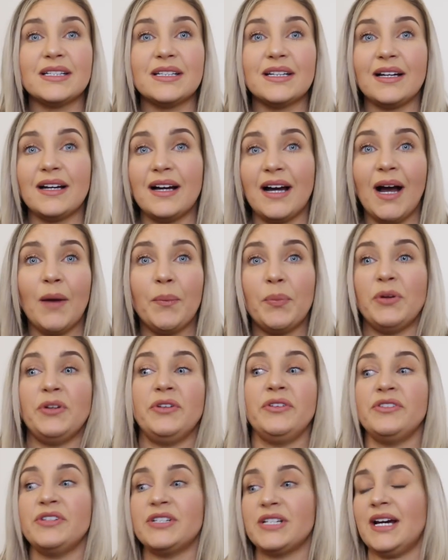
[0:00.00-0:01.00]

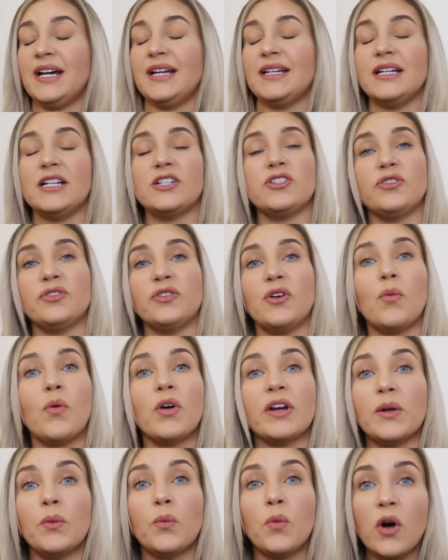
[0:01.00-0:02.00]
happened, and I don't know
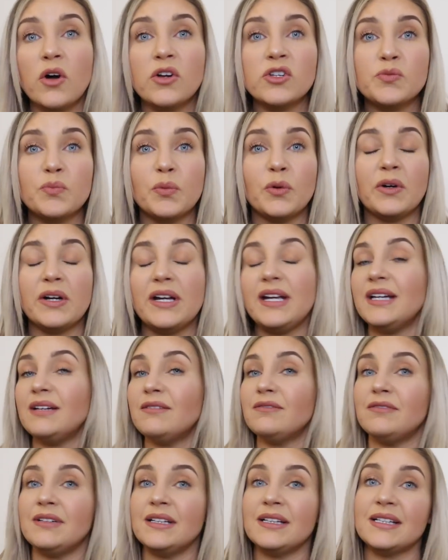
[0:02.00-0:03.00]
what it was, but it
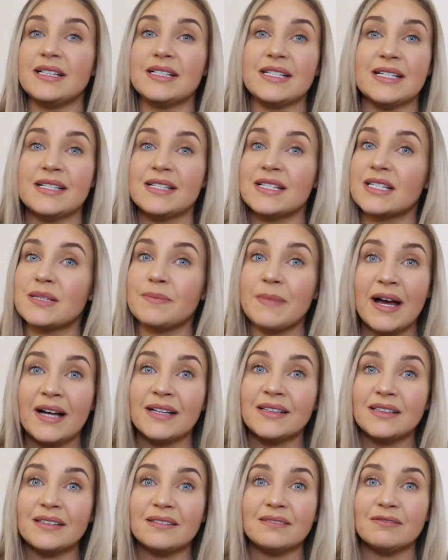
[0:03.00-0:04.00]
really didn't
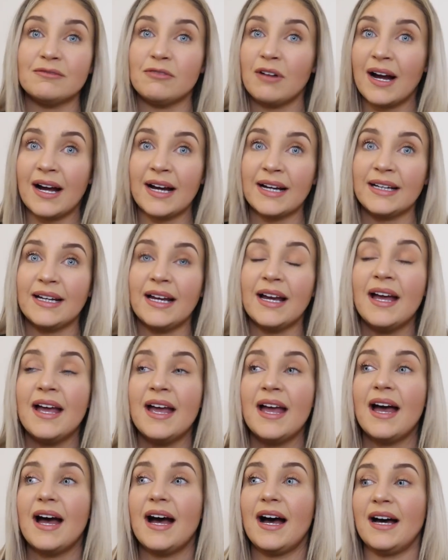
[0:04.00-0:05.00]
smell right,
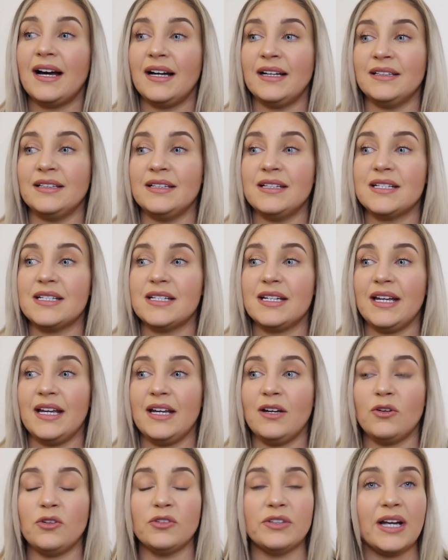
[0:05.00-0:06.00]
and it
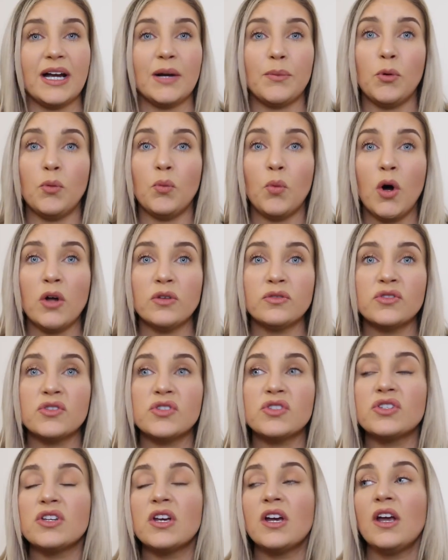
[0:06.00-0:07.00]
only happened
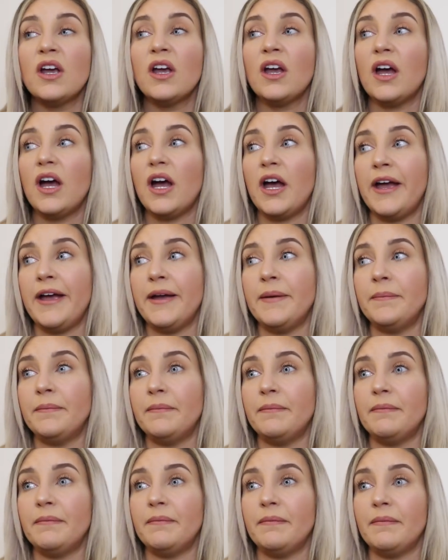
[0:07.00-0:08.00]
once.
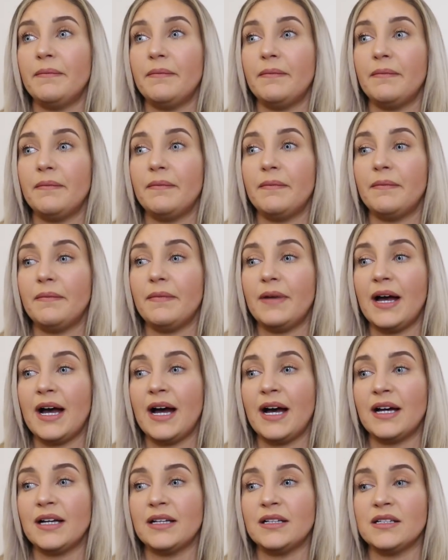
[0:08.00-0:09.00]
And
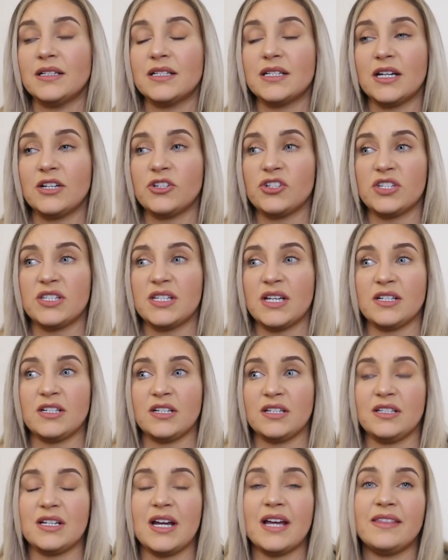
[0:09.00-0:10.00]
I just said
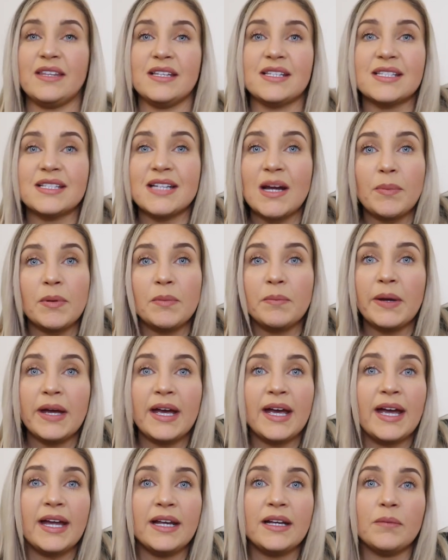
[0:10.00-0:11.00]
I'd had this stabbing
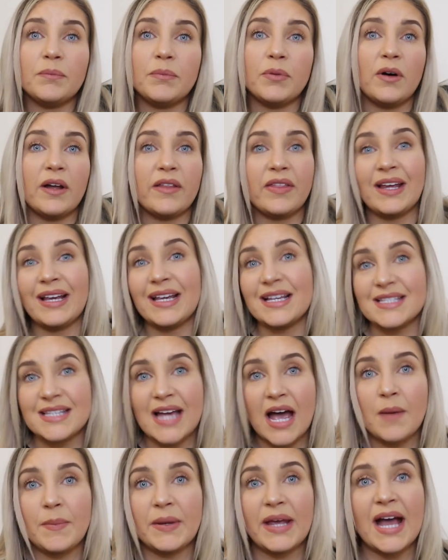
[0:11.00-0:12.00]
pain, but I think it's
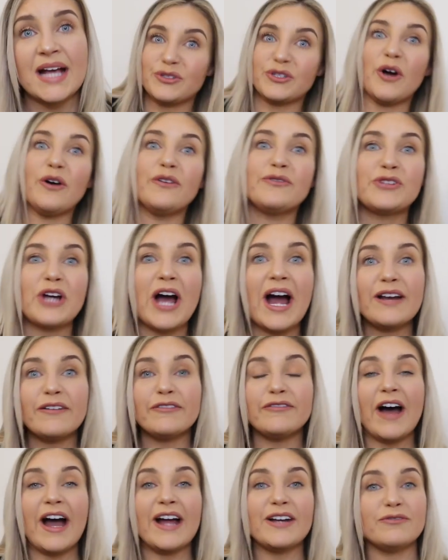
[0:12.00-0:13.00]
IBS. Sort of trying to
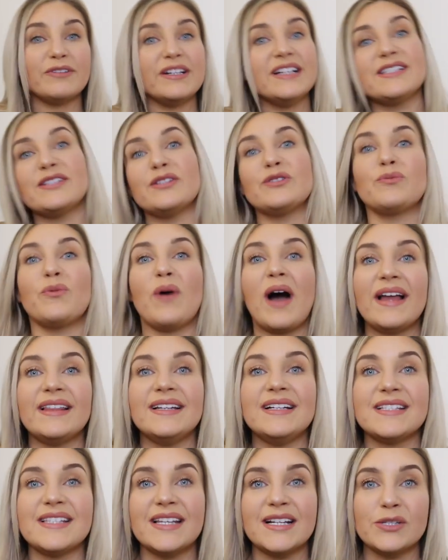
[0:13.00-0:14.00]
find reasons why
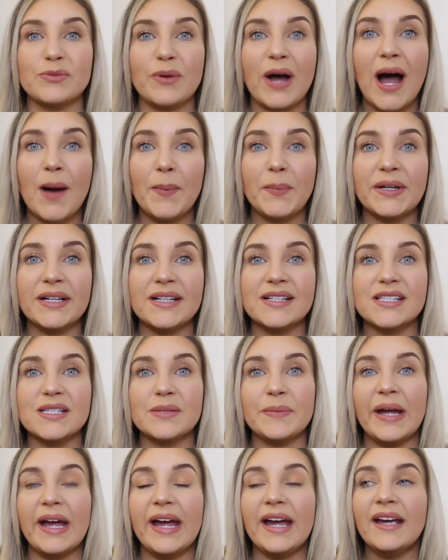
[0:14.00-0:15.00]
these things were happening to
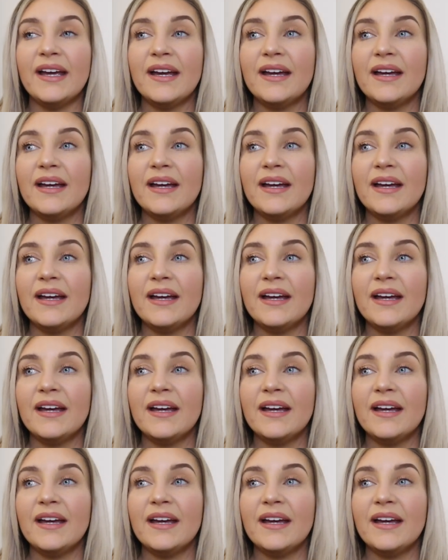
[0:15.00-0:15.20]
me.